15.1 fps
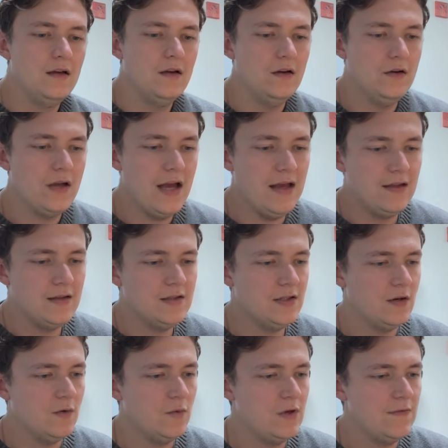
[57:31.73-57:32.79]
Okay,
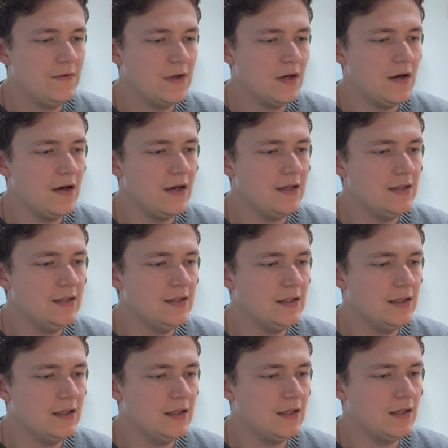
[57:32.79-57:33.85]
so we've got
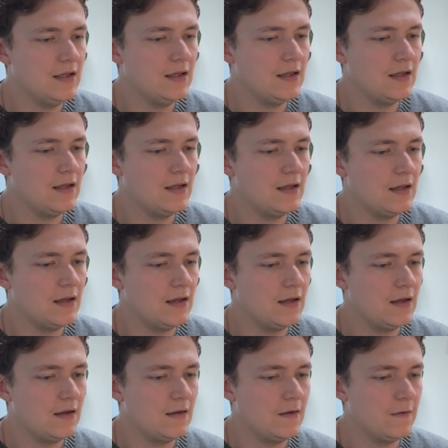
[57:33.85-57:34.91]

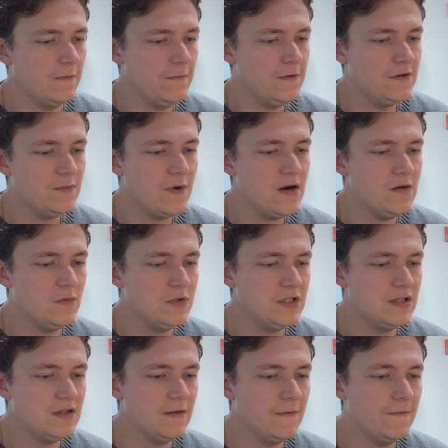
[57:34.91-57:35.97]
the first part, which
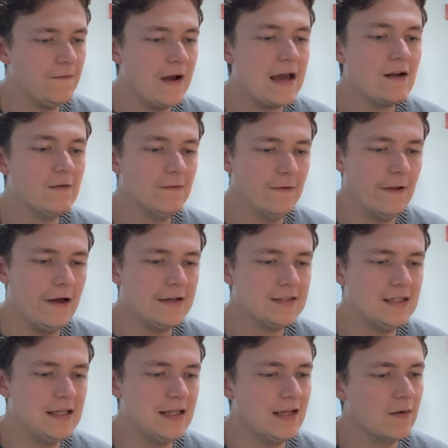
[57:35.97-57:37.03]
is the final
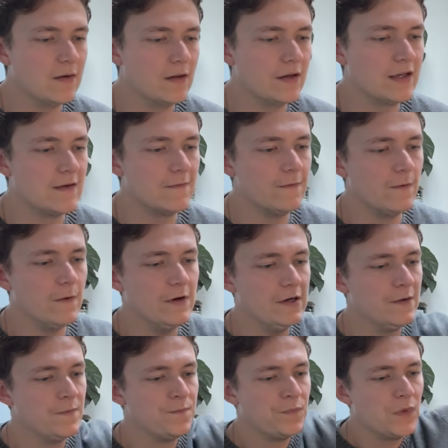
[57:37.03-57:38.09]
velocity that we're looking
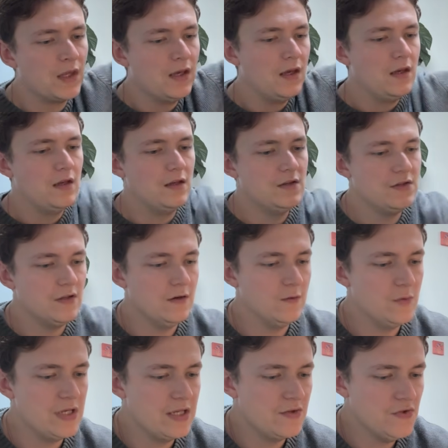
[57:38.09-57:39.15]
for. So
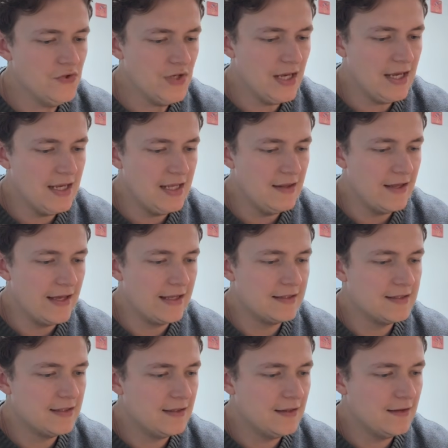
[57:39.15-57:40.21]
we can say
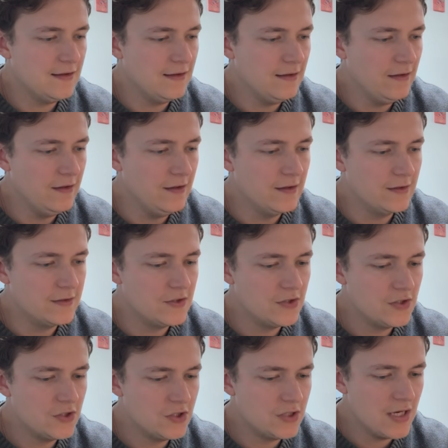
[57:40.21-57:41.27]
that the
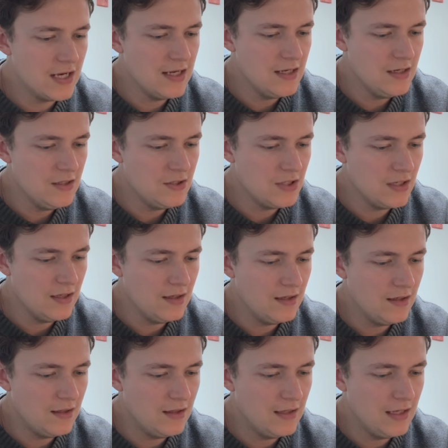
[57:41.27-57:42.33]
change
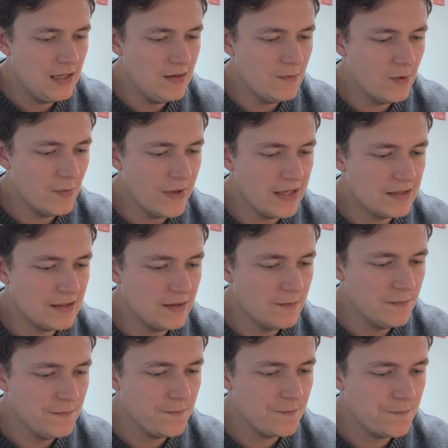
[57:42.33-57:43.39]
in
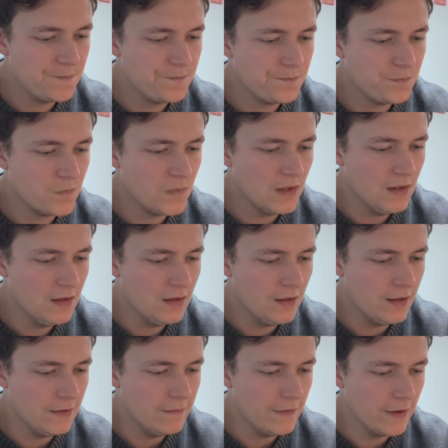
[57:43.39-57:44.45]
momentum
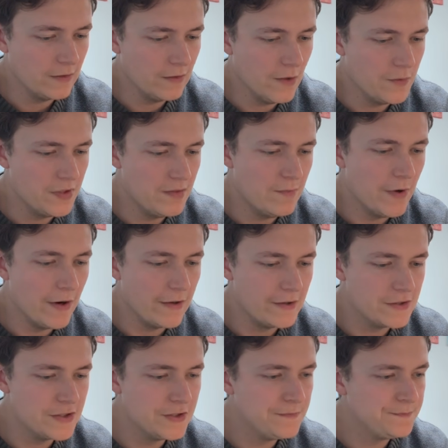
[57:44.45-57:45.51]
of our loaded
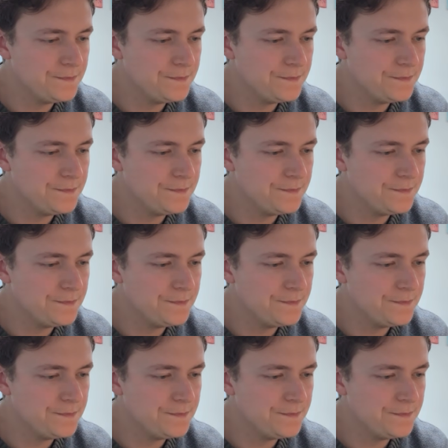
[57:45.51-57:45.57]
barge